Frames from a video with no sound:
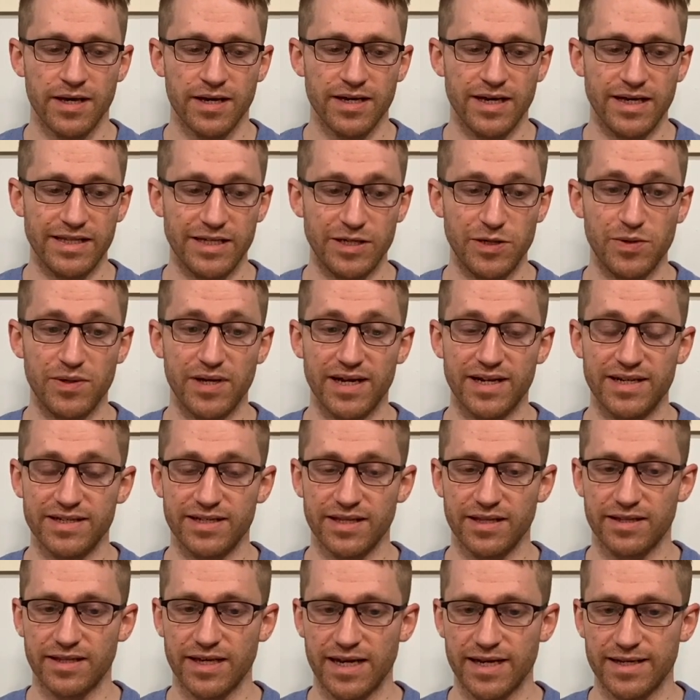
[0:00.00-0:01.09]
And then you get into
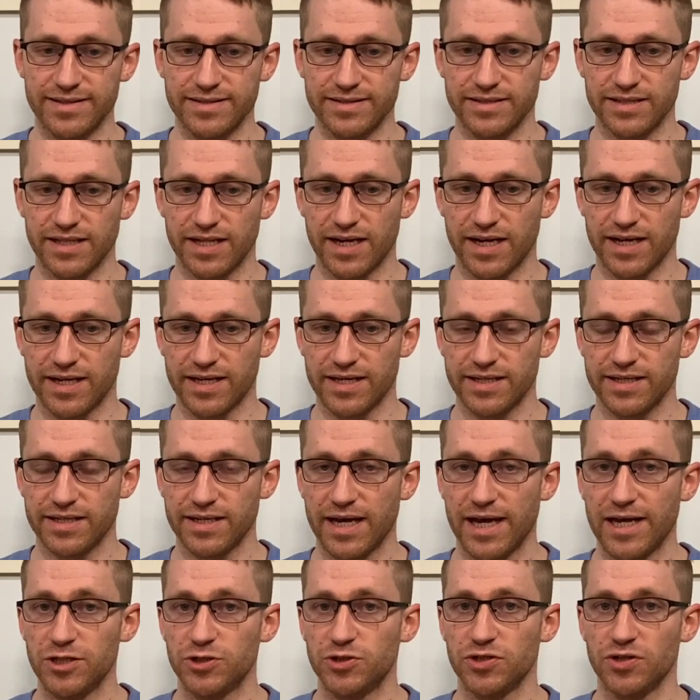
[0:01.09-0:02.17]
things like
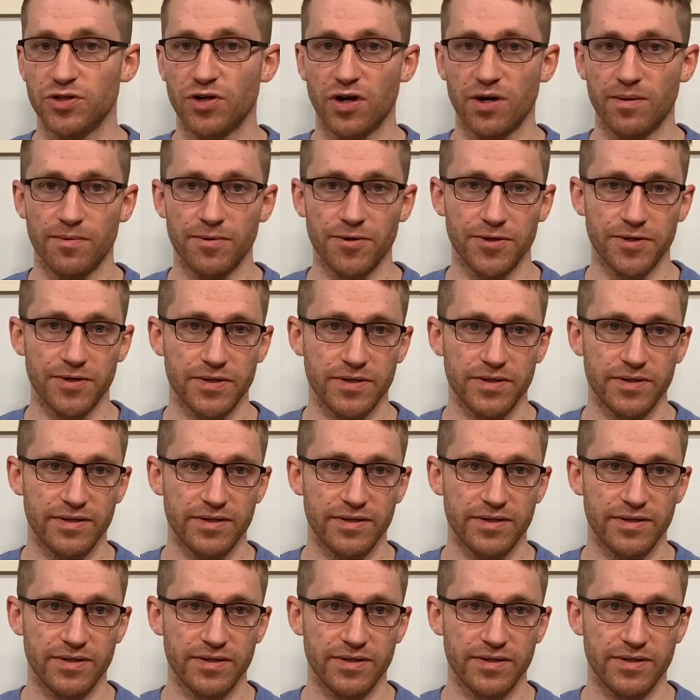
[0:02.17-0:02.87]
Ancient Arbor